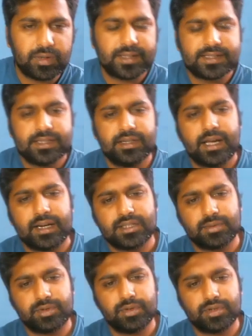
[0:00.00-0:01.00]
Let's see direct
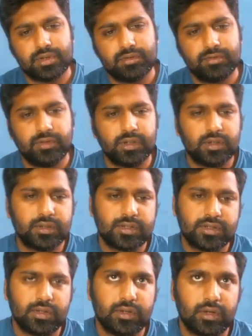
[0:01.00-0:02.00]
substitution if
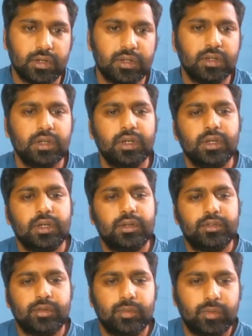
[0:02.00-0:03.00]
works or not.
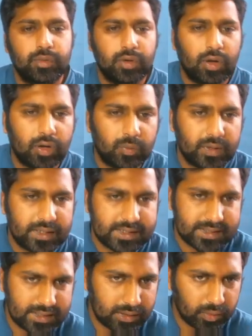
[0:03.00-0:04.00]
So log 1
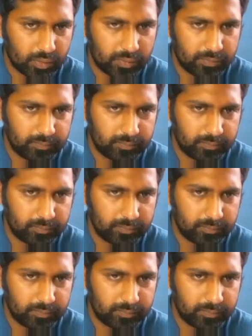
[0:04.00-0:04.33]
is 0.